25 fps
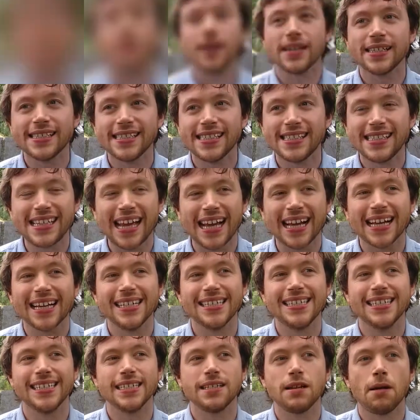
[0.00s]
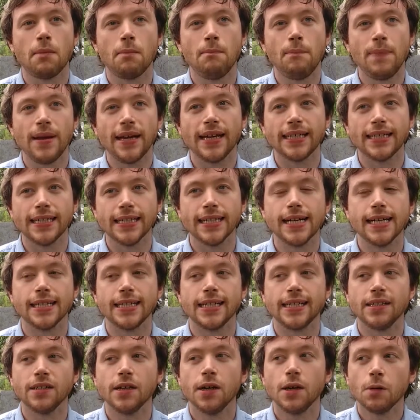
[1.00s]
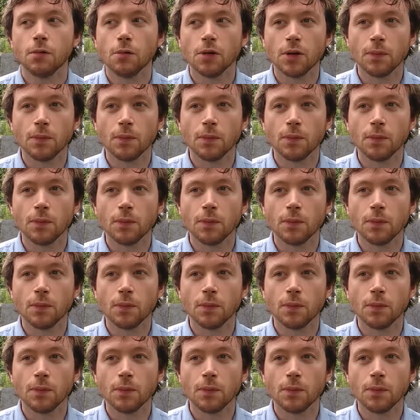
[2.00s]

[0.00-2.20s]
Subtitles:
My second big learning